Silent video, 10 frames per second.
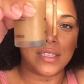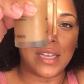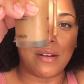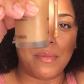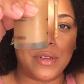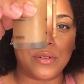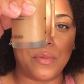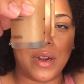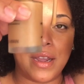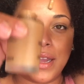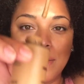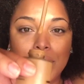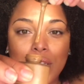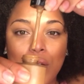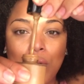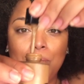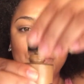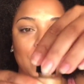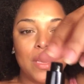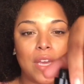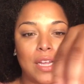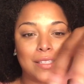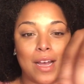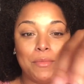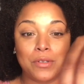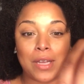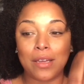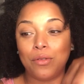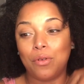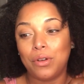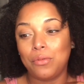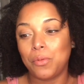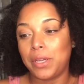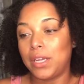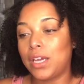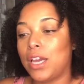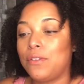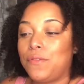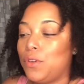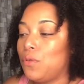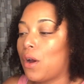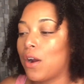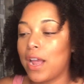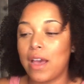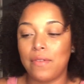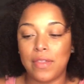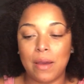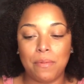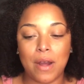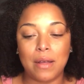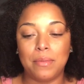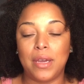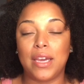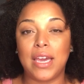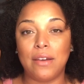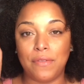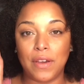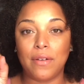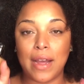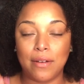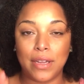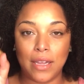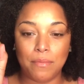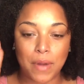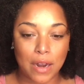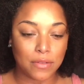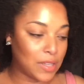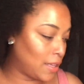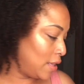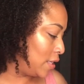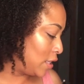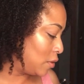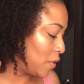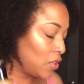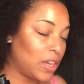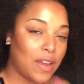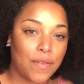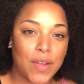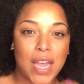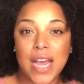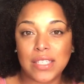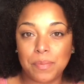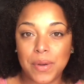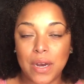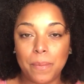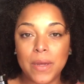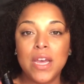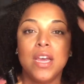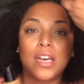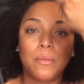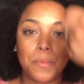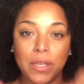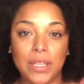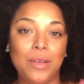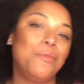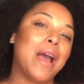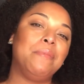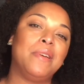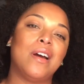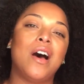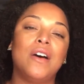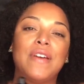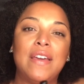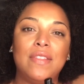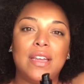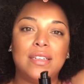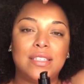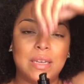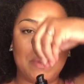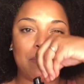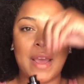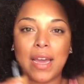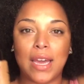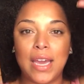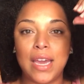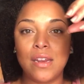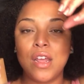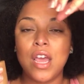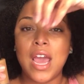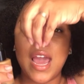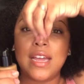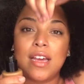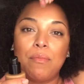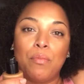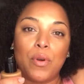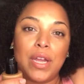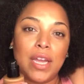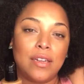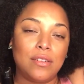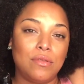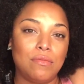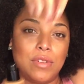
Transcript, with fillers: that's how I measure where I am. So it's almost like an oil reading. If you are having that problem and can't figure out in bottles like this, especially if it has a pump, completely wipe it off and then dip it back in and bring it